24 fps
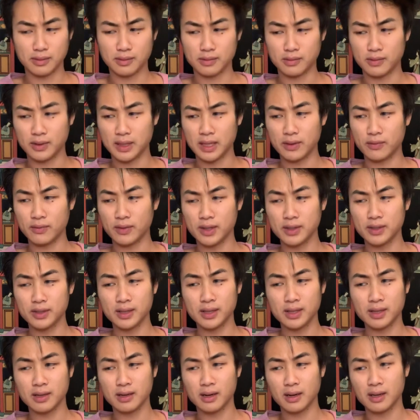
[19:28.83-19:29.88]
What do
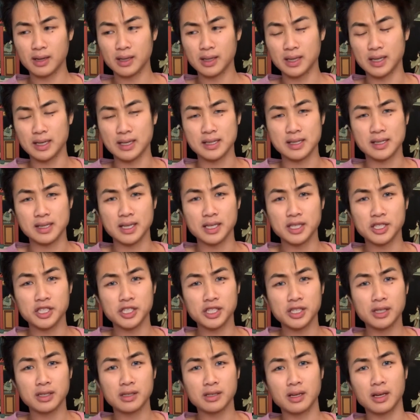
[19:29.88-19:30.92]
they call it?
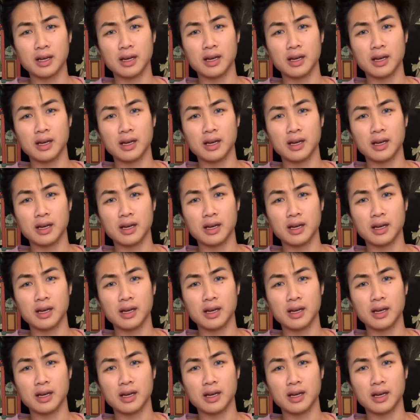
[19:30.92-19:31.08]
Ascension